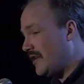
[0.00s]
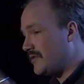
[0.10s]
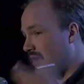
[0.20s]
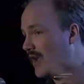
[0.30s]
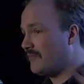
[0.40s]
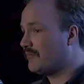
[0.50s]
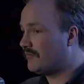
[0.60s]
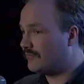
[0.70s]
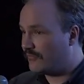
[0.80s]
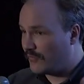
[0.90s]
It's not,
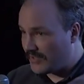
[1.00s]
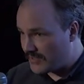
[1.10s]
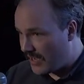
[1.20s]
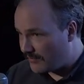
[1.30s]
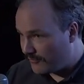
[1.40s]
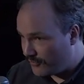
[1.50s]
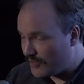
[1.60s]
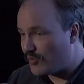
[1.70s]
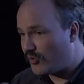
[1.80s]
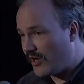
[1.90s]
it's not fully
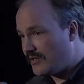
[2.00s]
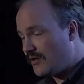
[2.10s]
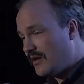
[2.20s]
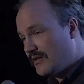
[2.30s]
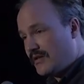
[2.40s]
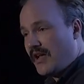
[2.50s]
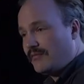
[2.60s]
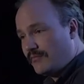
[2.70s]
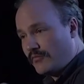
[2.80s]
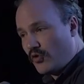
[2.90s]
proprietary, it's not
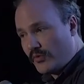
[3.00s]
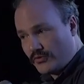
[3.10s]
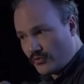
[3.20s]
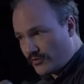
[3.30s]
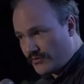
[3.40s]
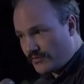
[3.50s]
open source.